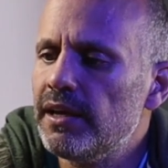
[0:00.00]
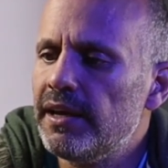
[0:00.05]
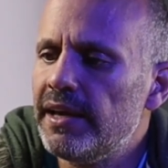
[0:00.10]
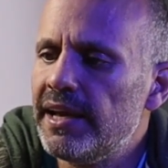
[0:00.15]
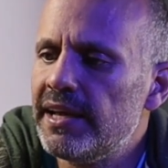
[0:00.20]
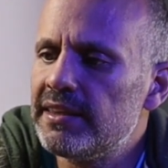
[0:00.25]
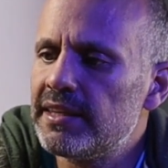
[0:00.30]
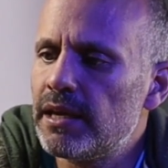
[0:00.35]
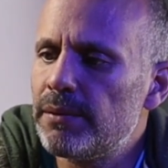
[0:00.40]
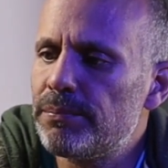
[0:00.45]

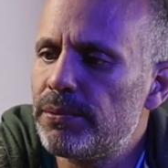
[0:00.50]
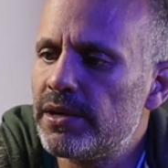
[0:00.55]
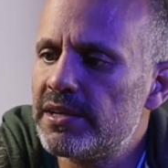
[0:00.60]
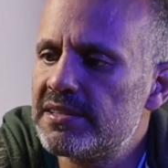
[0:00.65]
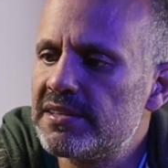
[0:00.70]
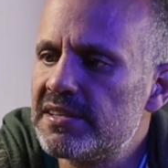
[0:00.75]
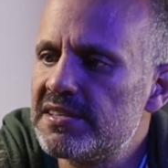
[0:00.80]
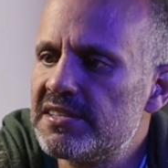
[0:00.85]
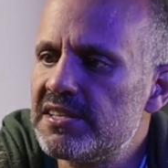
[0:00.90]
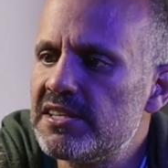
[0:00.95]
and I press
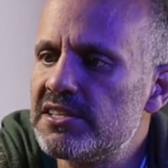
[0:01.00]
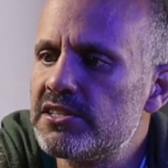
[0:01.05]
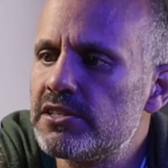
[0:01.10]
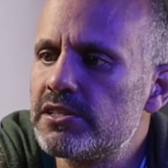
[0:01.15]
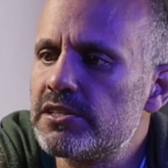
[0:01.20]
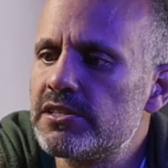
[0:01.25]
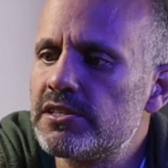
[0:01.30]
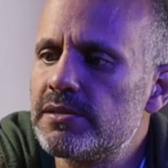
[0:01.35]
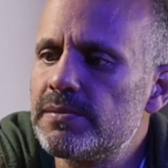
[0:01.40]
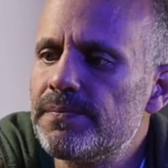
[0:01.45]
the
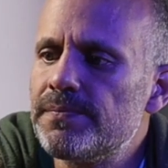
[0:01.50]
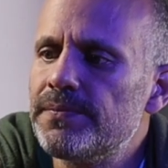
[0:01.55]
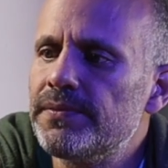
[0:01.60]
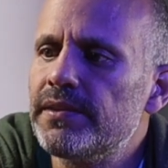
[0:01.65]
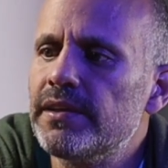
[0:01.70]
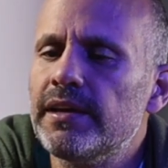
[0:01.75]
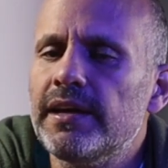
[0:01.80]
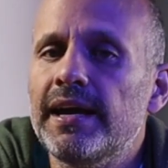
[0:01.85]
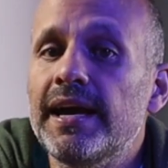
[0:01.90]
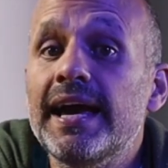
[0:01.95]
scissors,
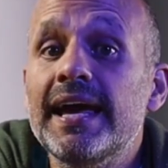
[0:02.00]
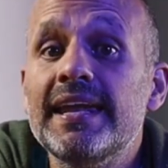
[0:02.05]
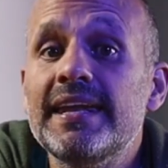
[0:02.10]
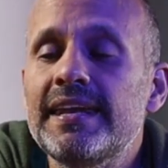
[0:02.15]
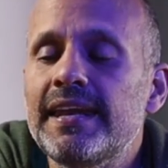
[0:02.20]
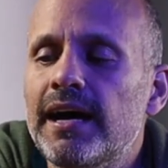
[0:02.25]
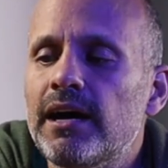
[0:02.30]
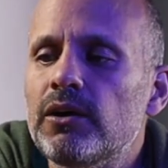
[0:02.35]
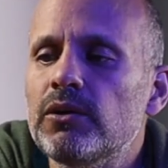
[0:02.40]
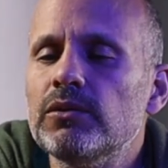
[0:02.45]
and
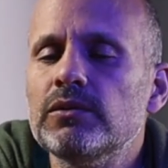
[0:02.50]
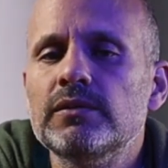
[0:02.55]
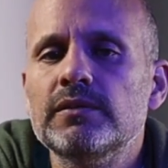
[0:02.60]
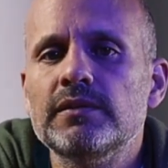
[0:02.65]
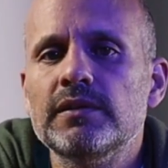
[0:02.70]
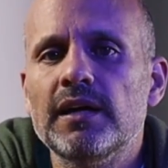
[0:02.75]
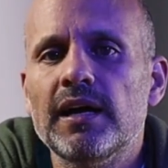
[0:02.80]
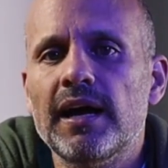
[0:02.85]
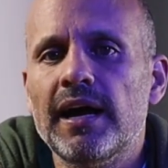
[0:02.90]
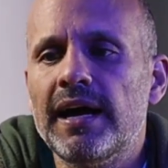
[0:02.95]
now
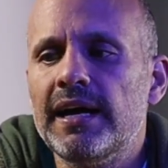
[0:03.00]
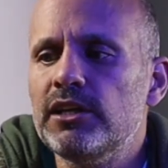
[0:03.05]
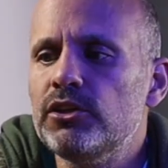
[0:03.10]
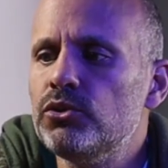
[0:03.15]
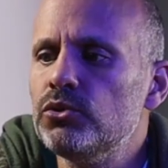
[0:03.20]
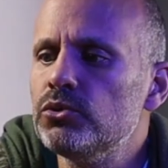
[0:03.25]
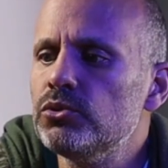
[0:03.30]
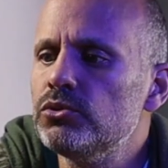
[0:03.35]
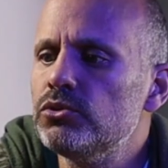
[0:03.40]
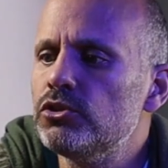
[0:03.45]
I
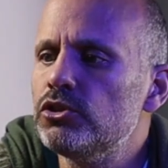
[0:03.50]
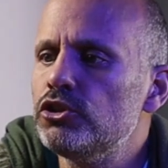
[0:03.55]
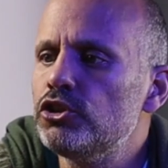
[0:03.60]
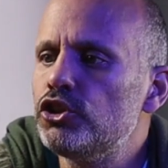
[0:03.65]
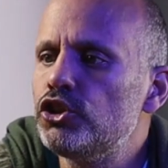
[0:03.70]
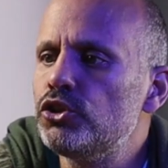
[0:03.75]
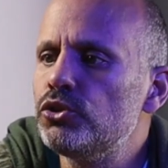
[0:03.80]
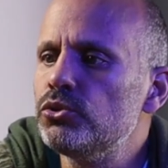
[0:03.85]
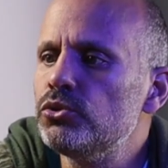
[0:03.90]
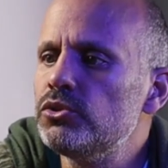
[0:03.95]
do
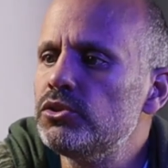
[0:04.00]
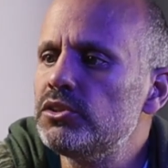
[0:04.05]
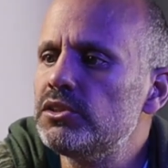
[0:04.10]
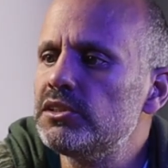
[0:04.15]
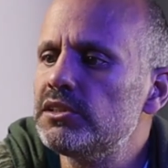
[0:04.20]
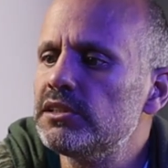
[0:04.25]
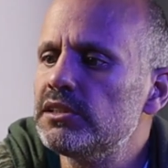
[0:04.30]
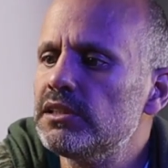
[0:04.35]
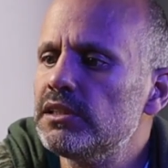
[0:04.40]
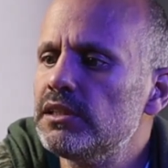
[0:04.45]

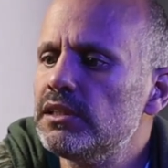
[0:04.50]
choose